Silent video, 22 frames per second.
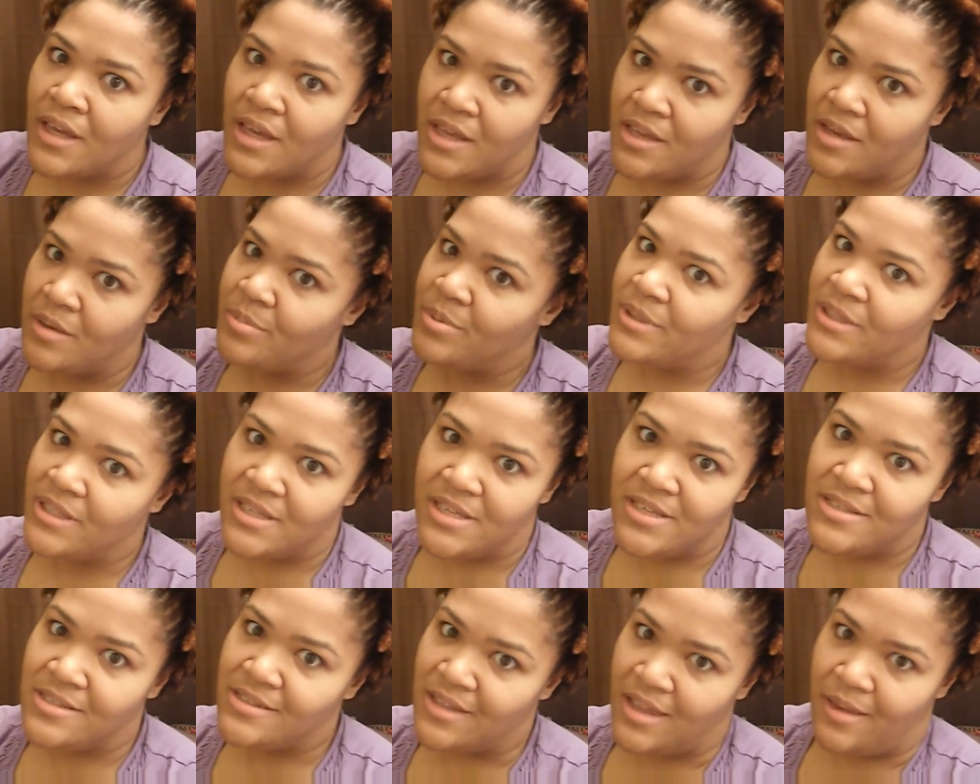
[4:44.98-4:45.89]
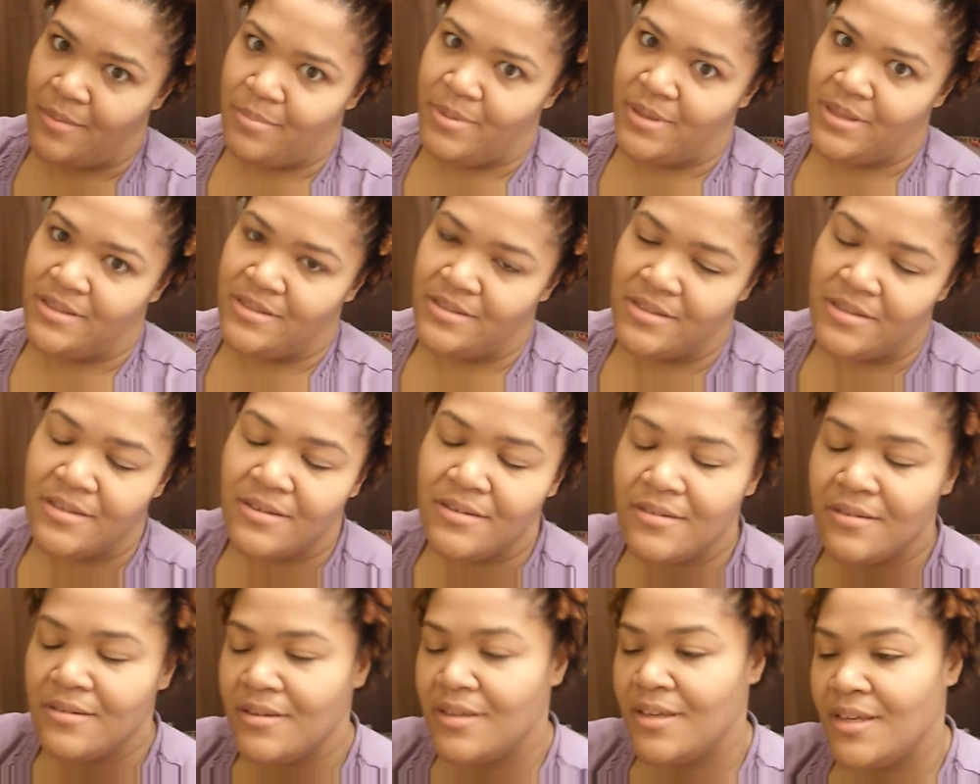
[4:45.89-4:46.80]
can you please stop
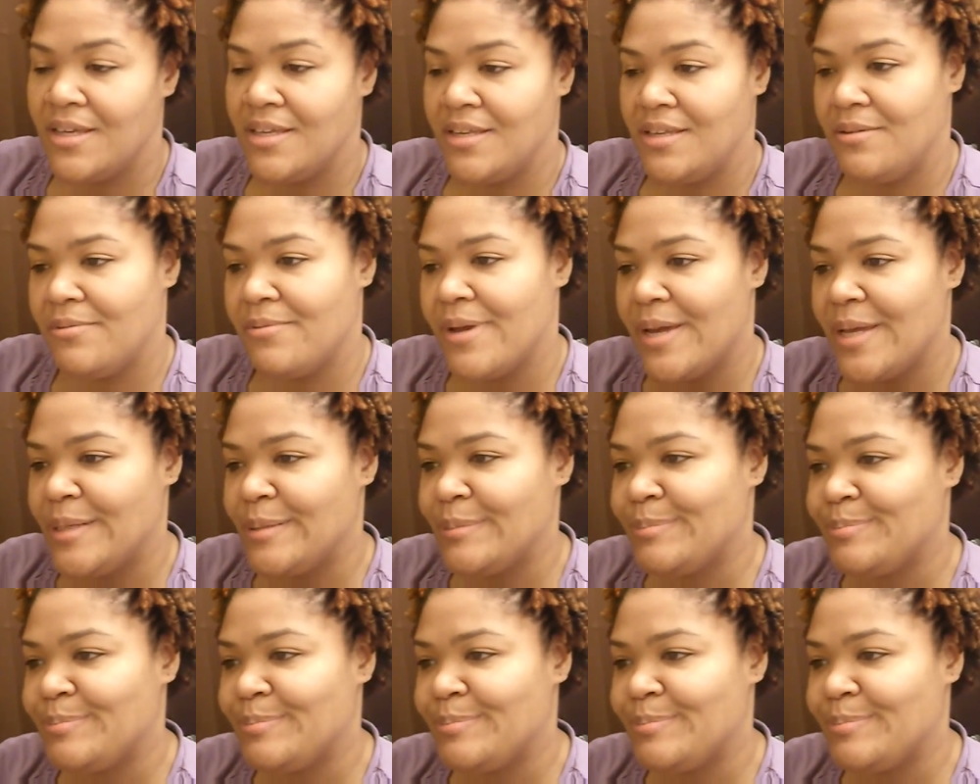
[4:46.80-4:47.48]
it? Anyway.